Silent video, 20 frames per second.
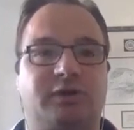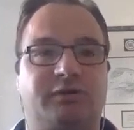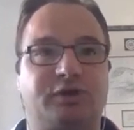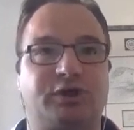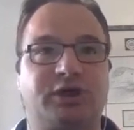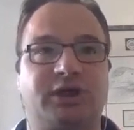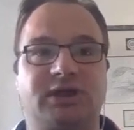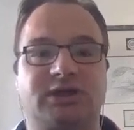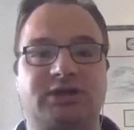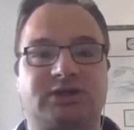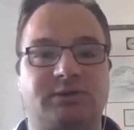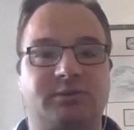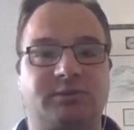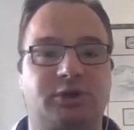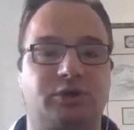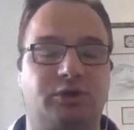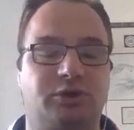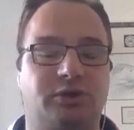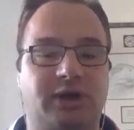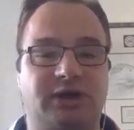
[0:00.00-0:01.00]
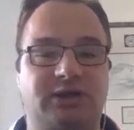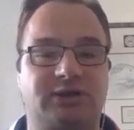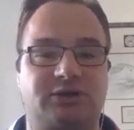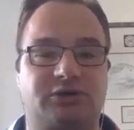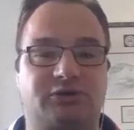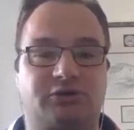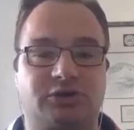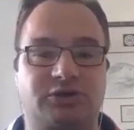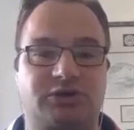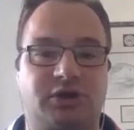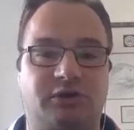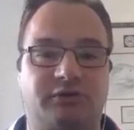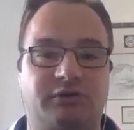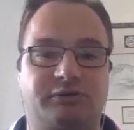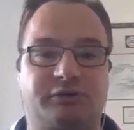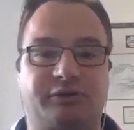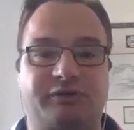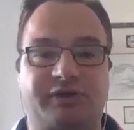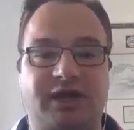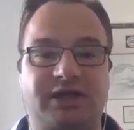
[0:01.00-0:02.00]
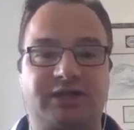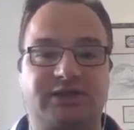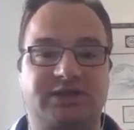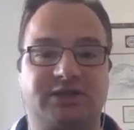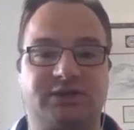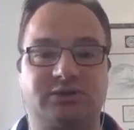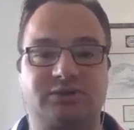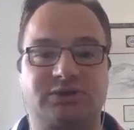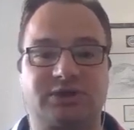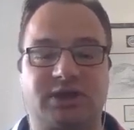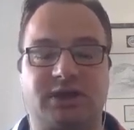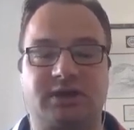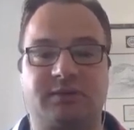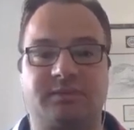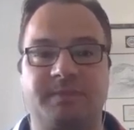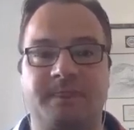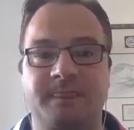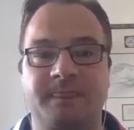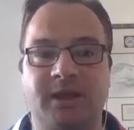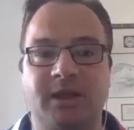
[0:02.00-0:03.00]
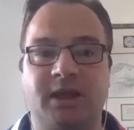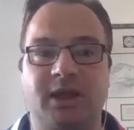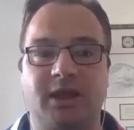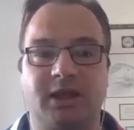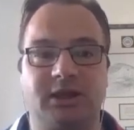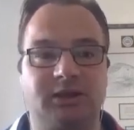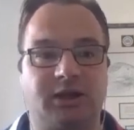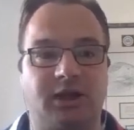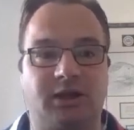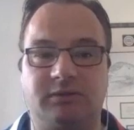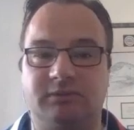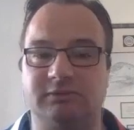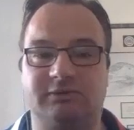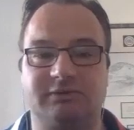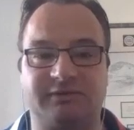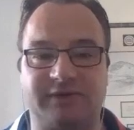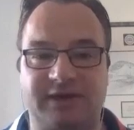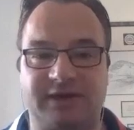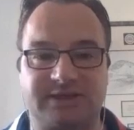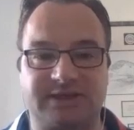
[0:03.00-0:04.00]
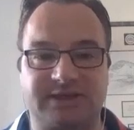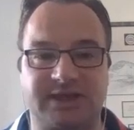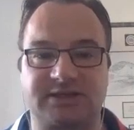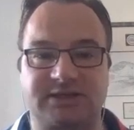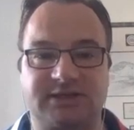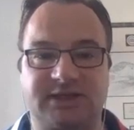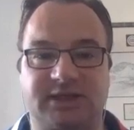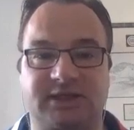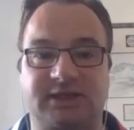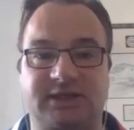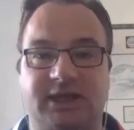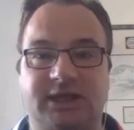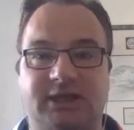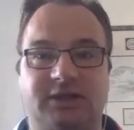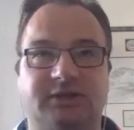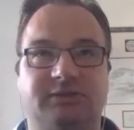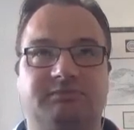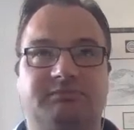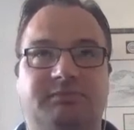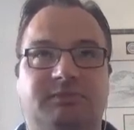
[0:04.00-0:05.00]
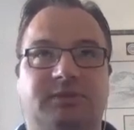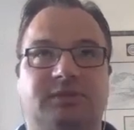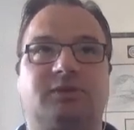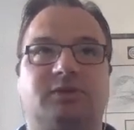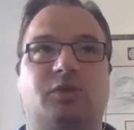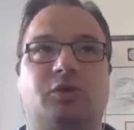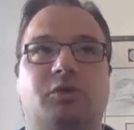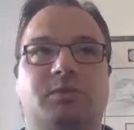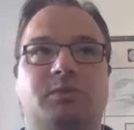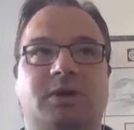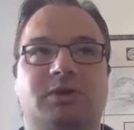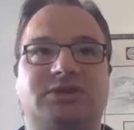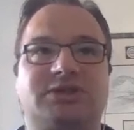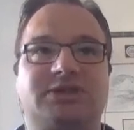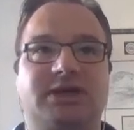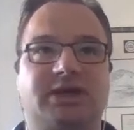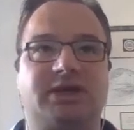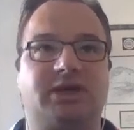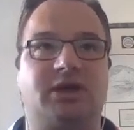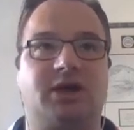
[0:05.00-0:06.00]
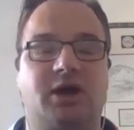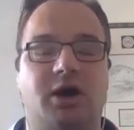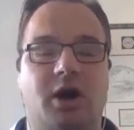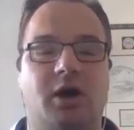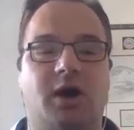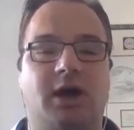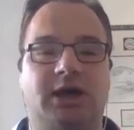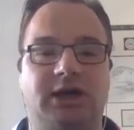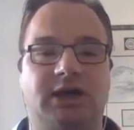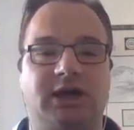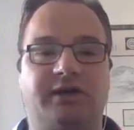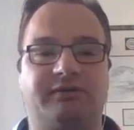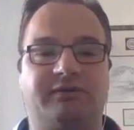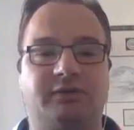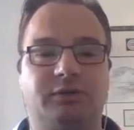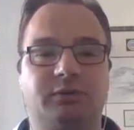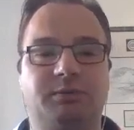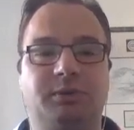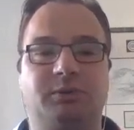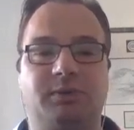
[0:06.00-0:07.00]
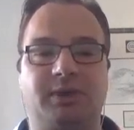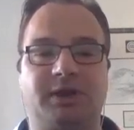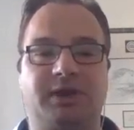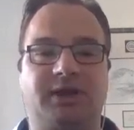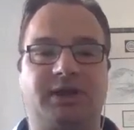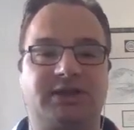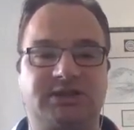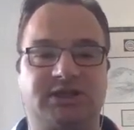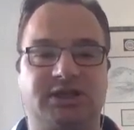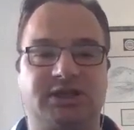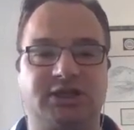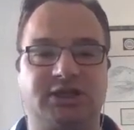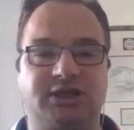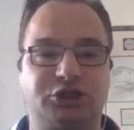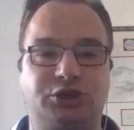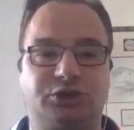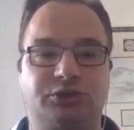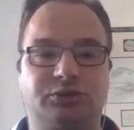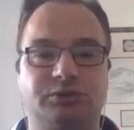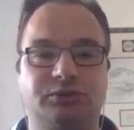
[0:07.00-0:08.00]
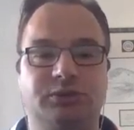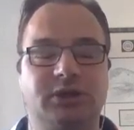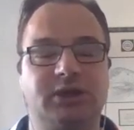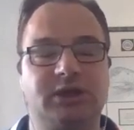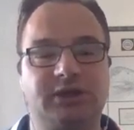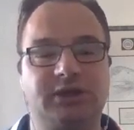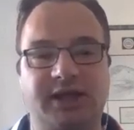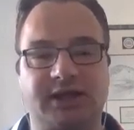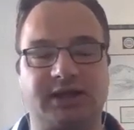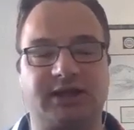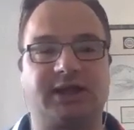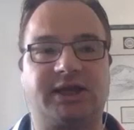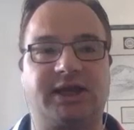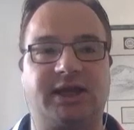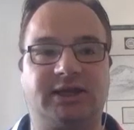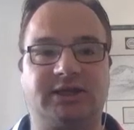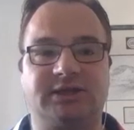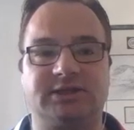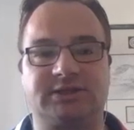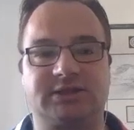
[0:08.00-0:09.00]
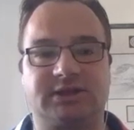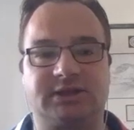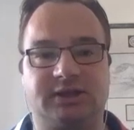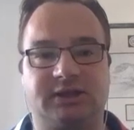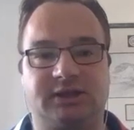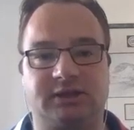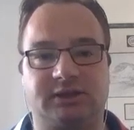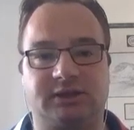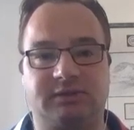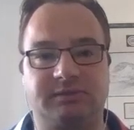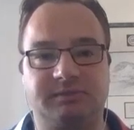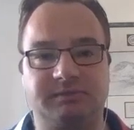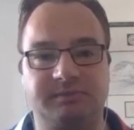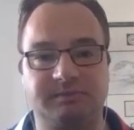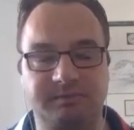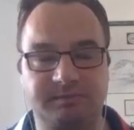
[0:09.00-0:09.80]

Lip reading: So if you can get someone who has a crossover with that skill set, fantastic. They can almost sit at a higher level, but when there's an issue, they can get into the